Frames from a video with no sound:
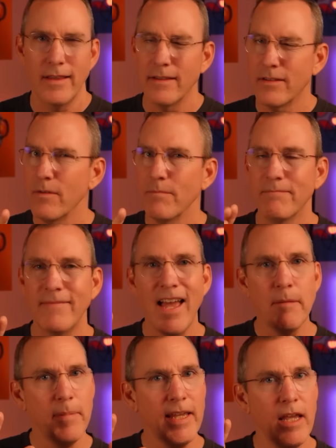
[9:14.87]
And so
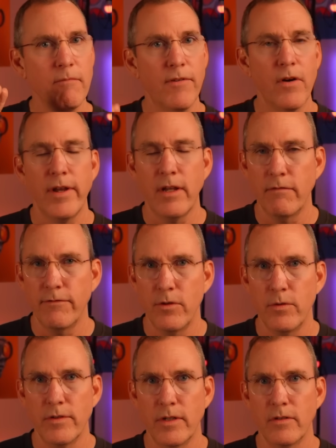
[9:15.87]
that became very
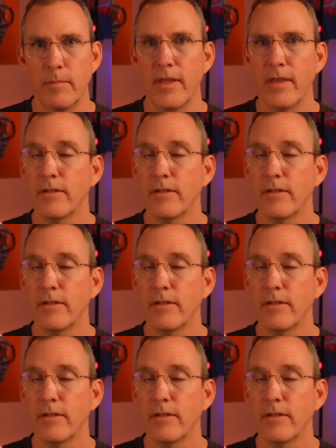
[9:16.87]
confusing to me.